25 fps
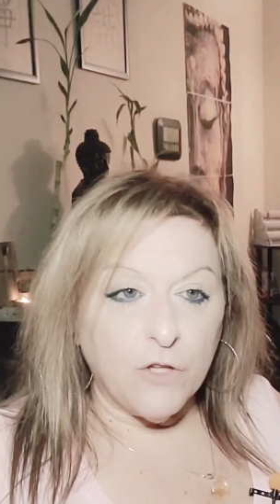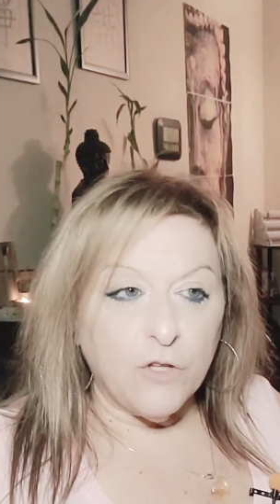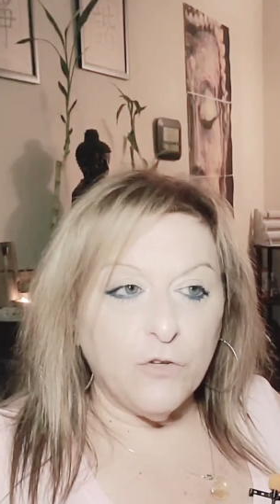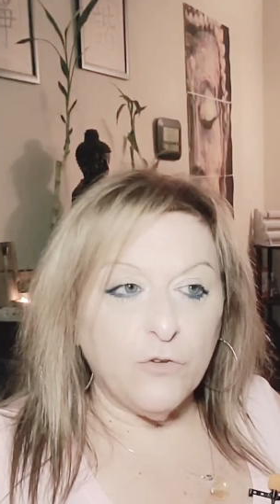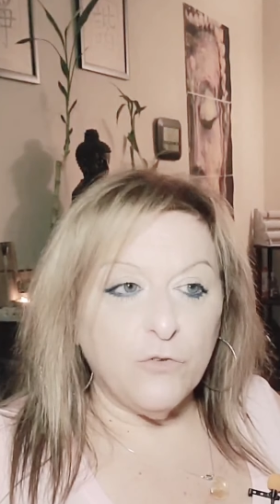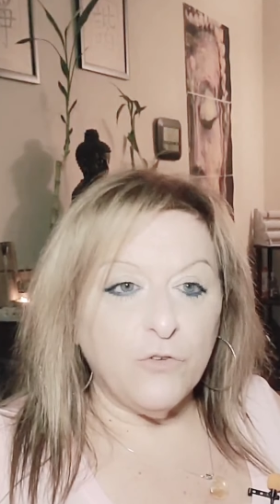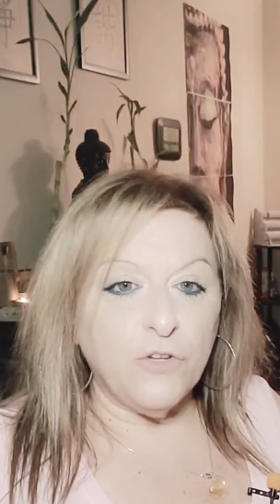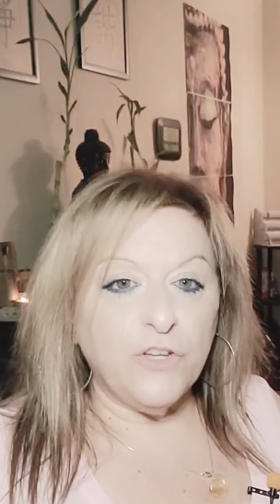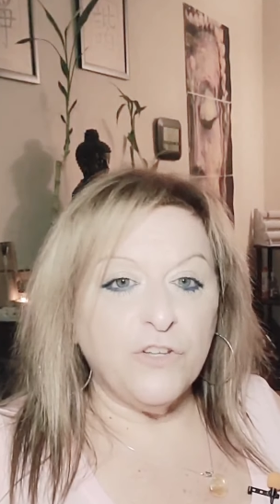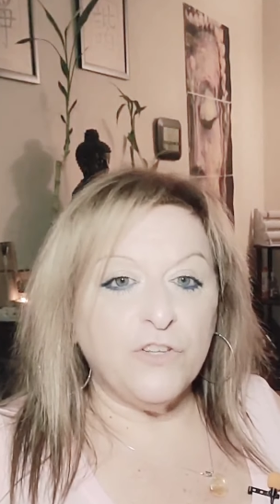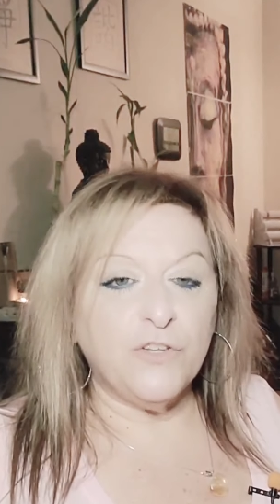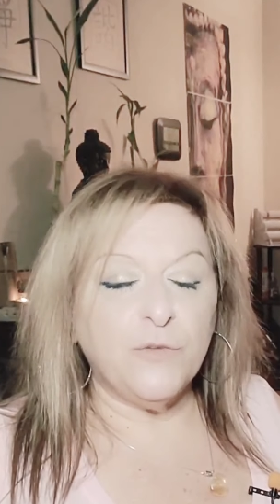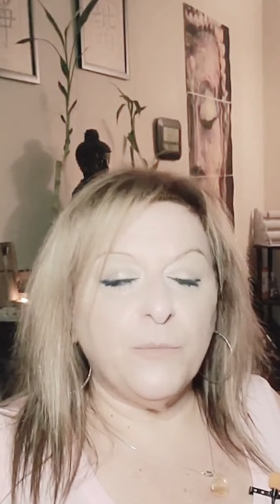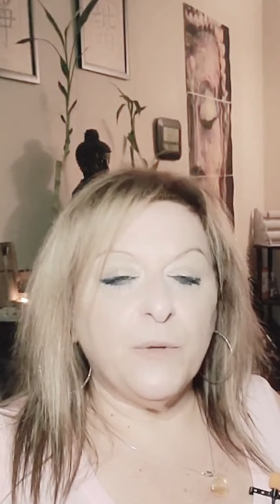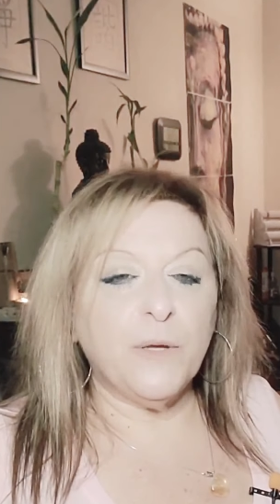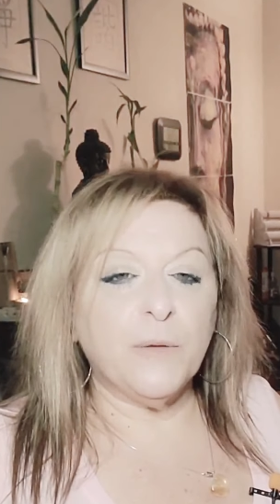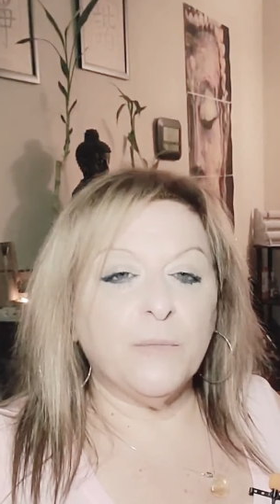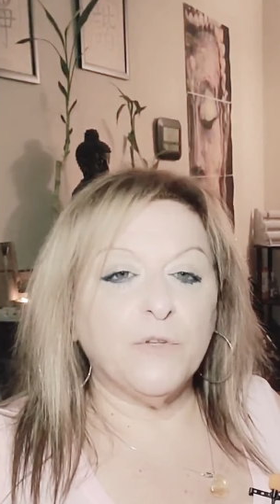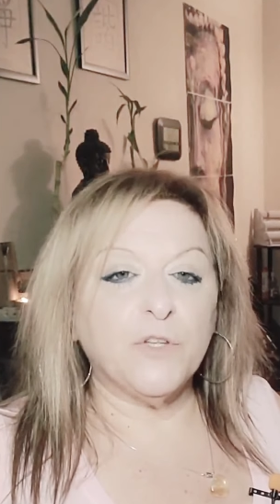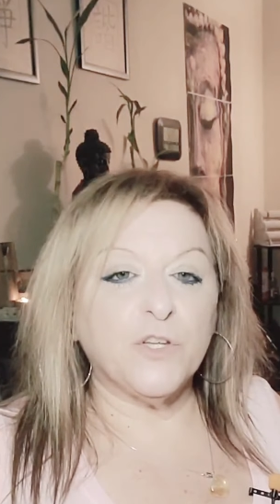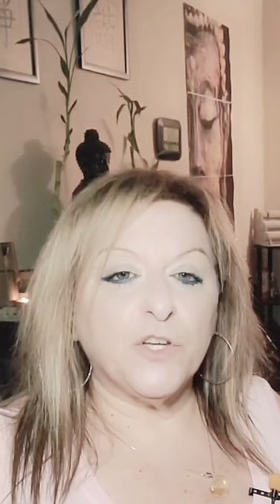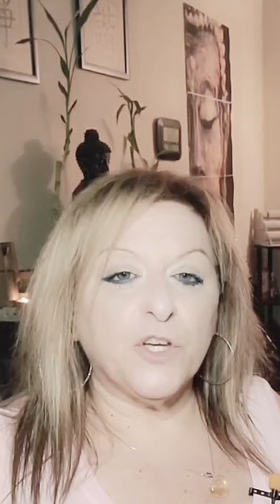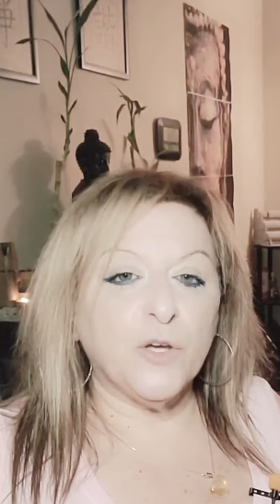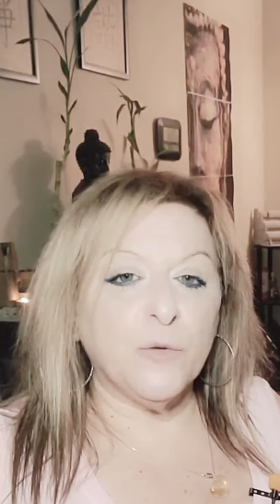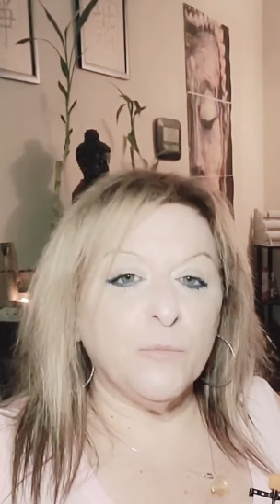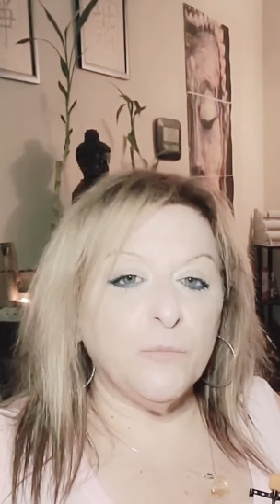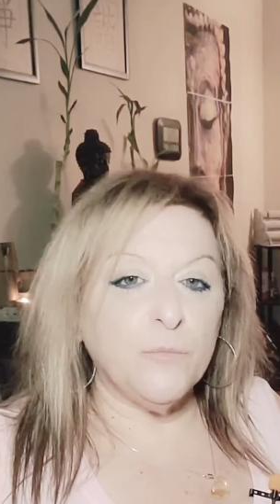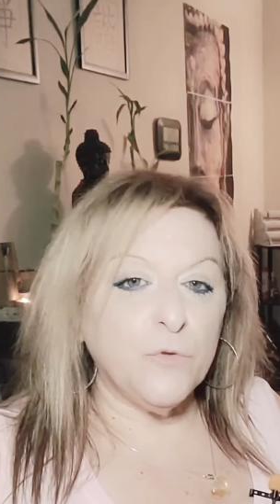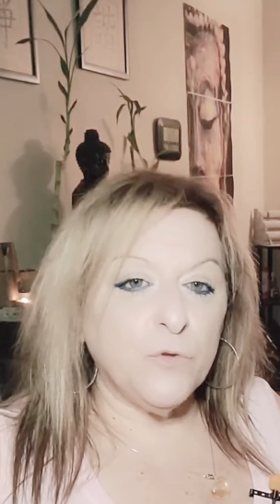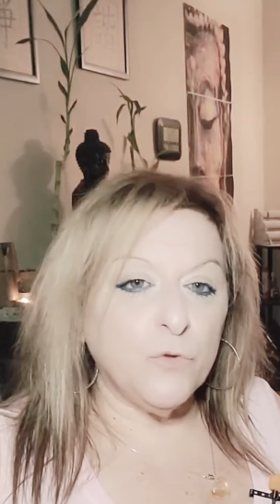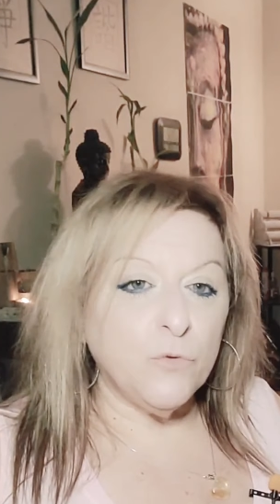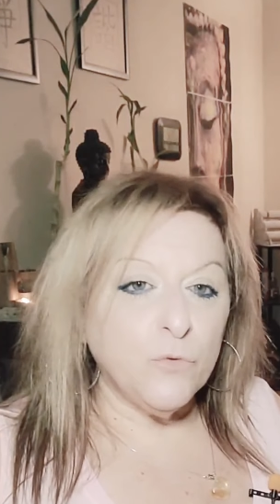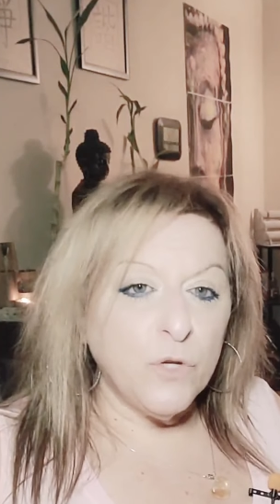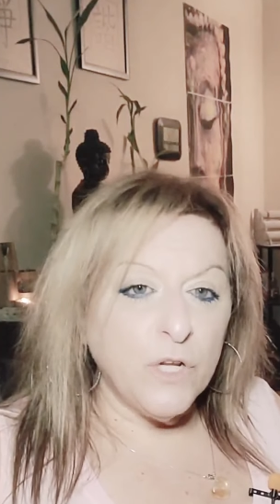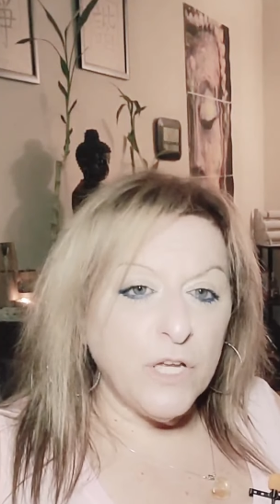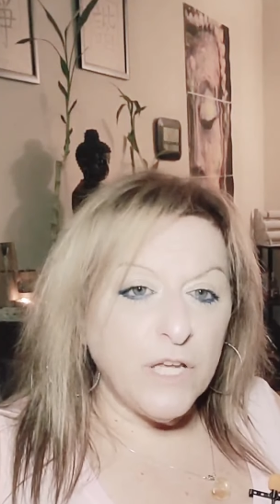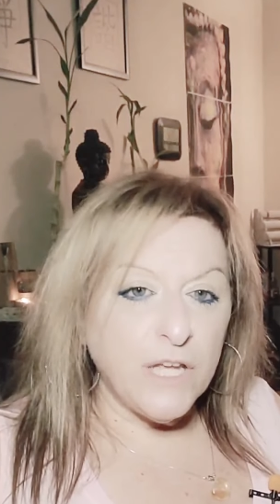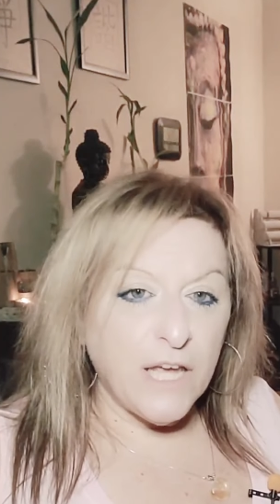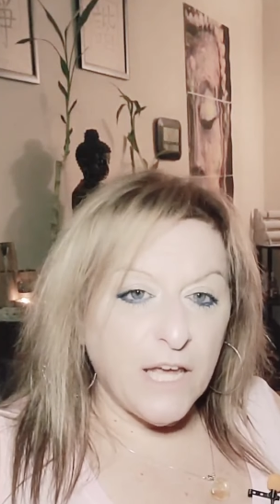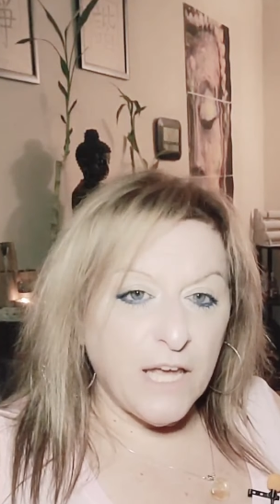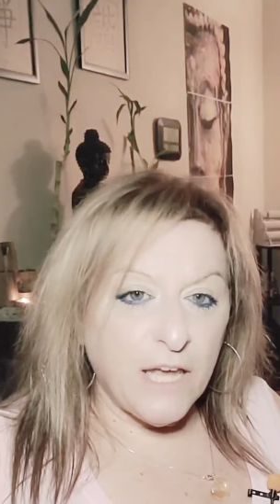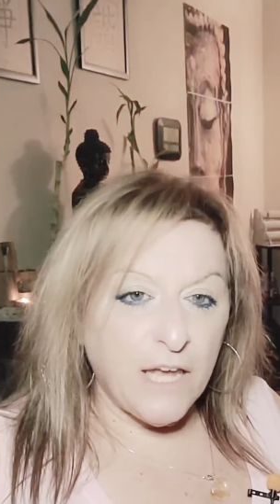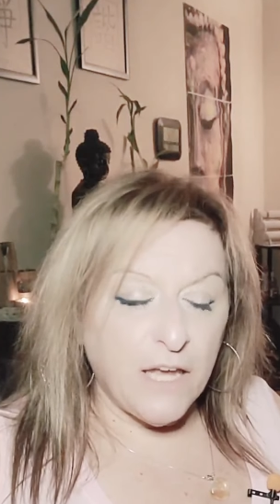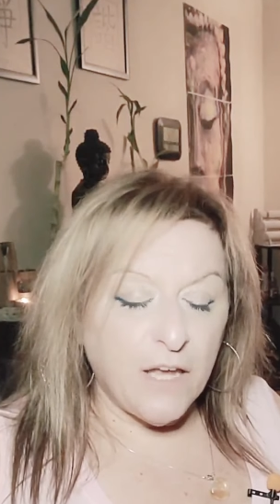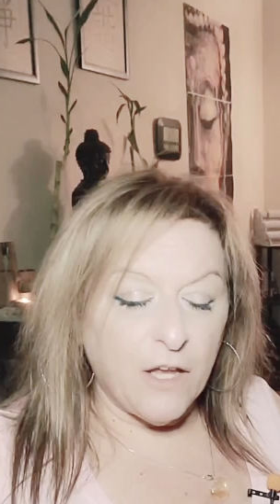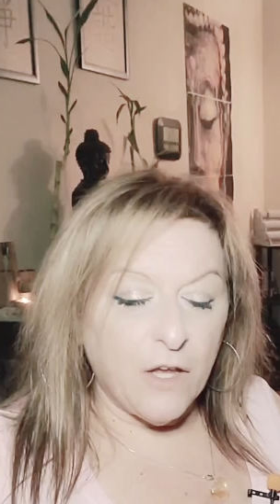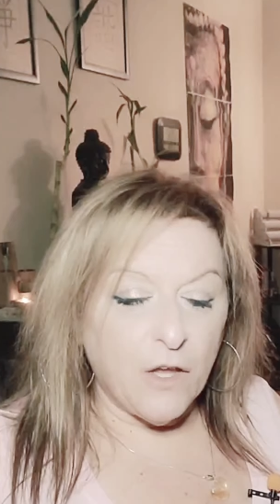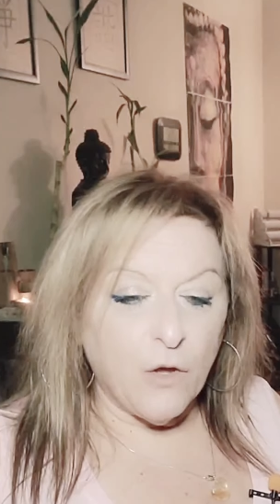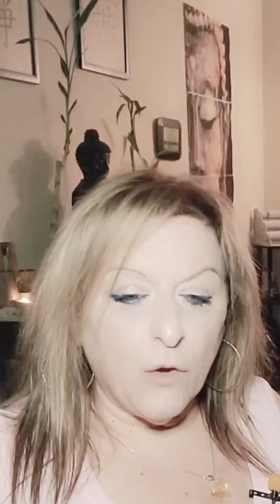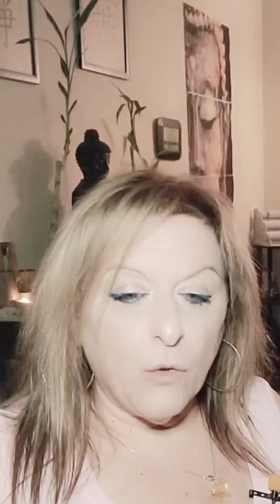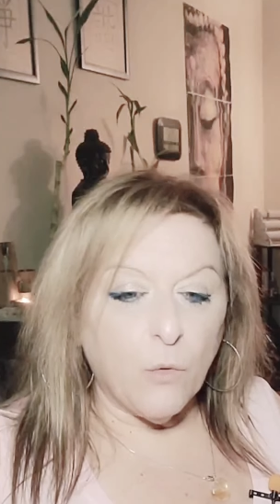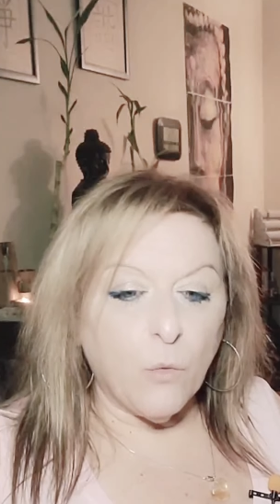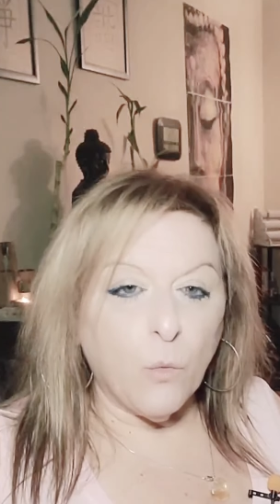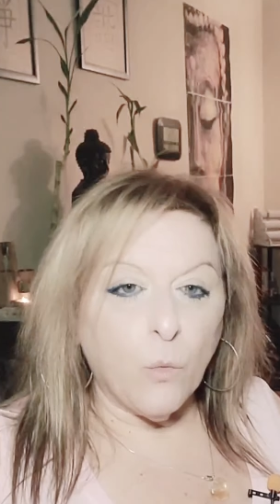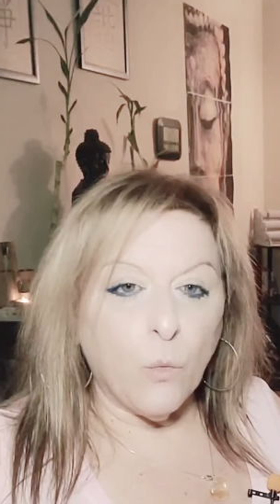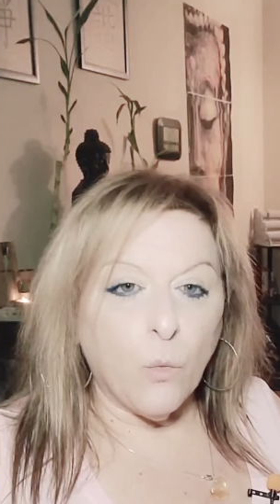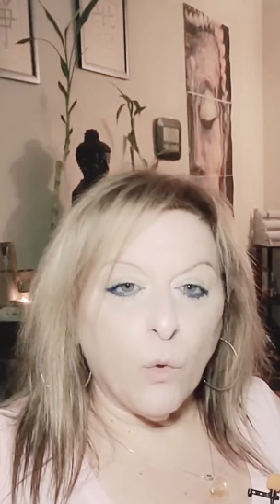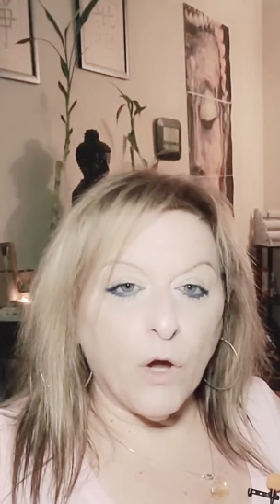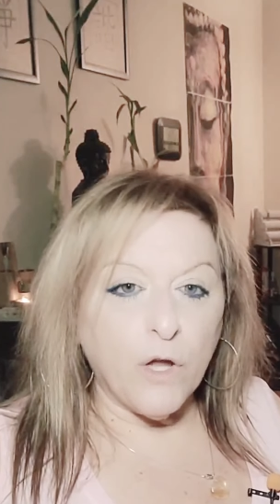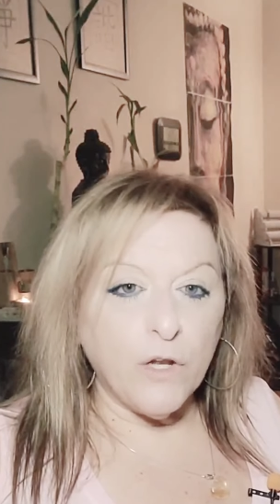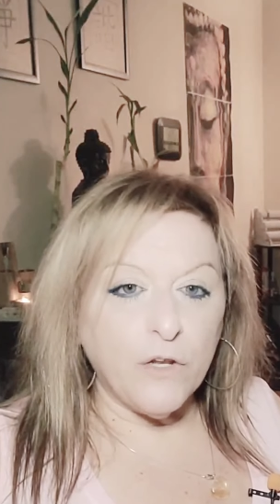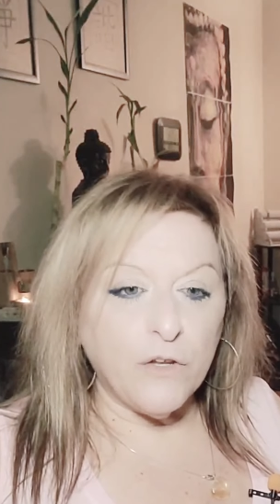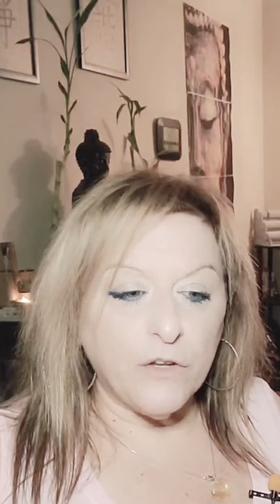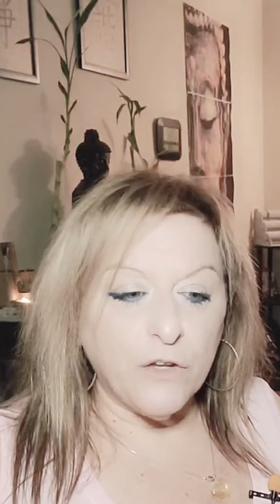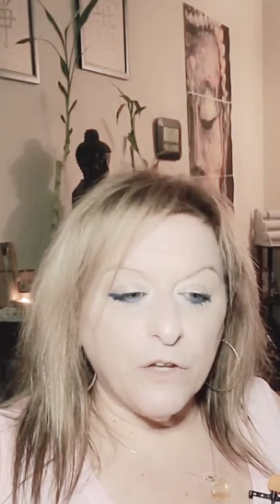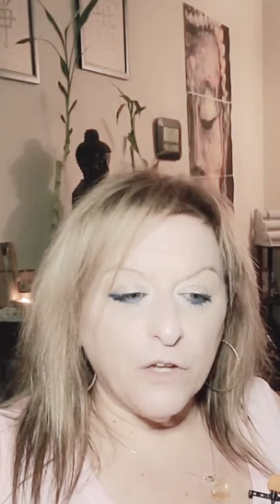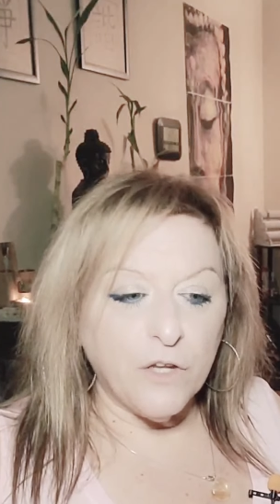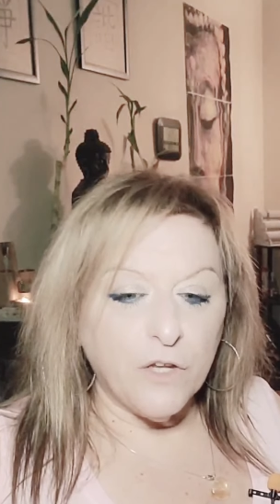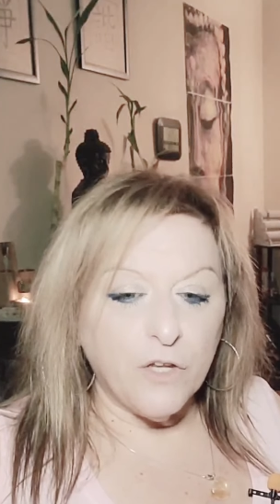You need to be able to communicate what